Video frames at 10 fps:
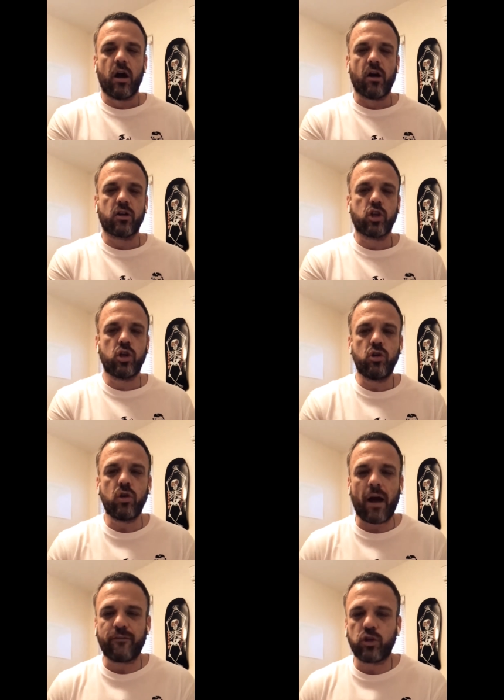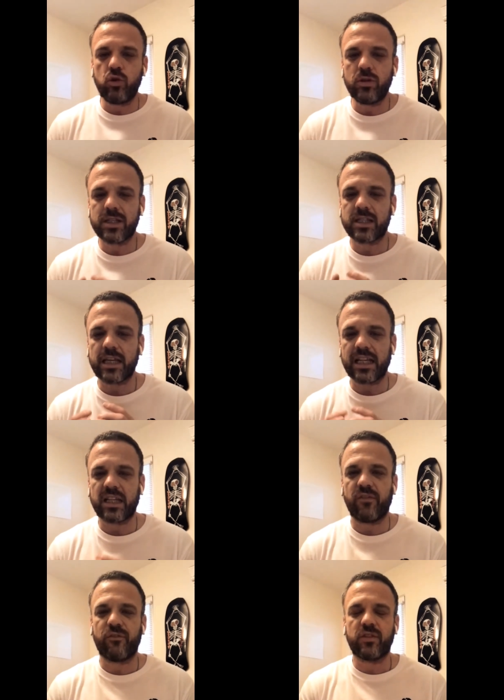are two have two
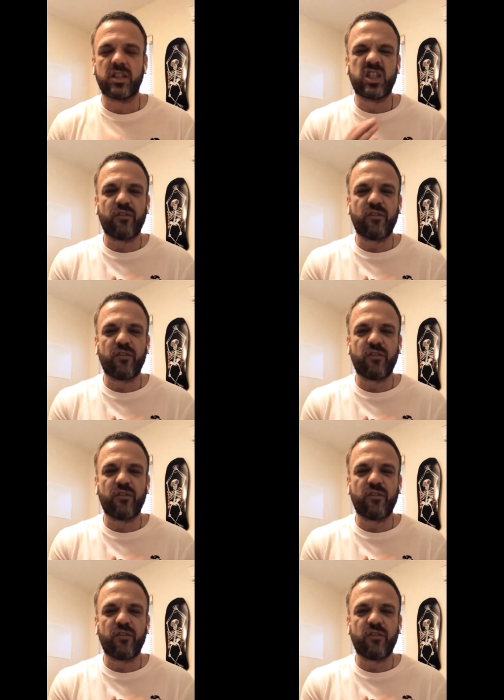distinctive